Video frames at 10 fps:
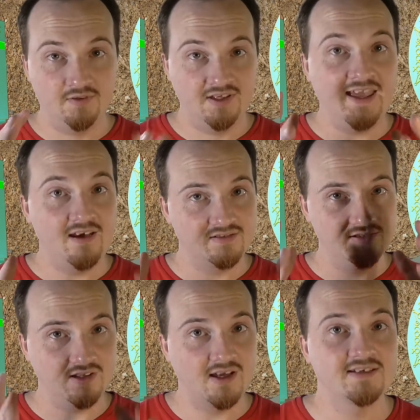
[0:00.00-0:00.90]
The
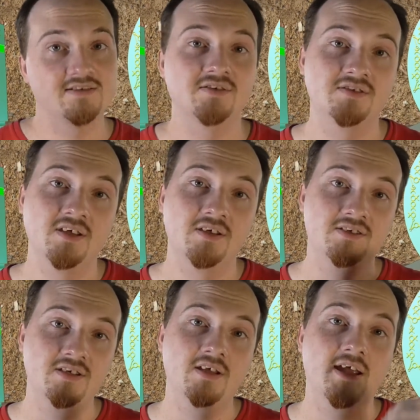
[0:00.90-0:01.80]
Gauss Slicers
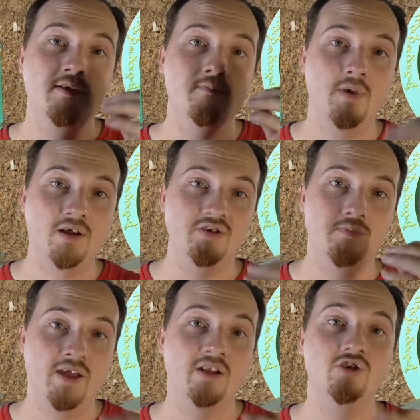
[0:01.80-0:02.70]
did a much
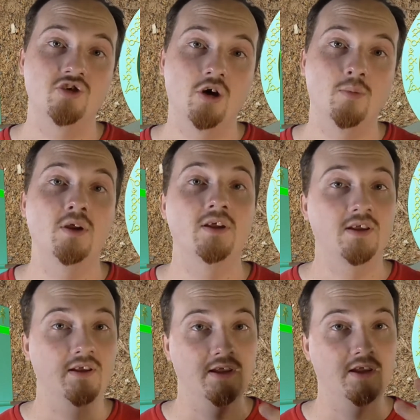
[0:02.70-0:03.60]
better job
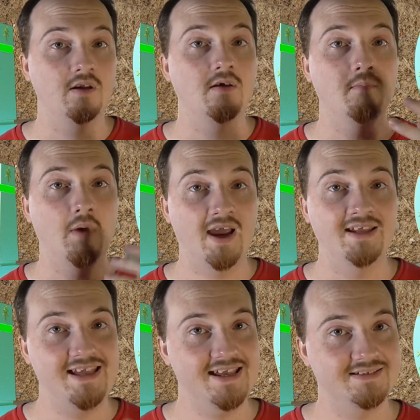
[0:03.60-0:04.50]
in my
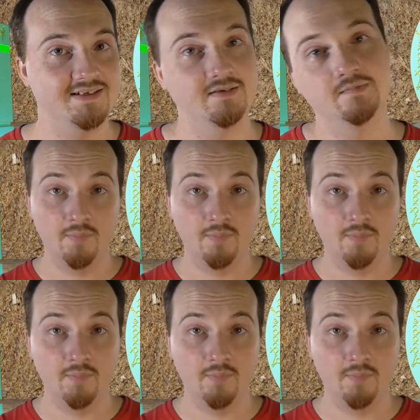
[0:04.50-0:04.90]
testing,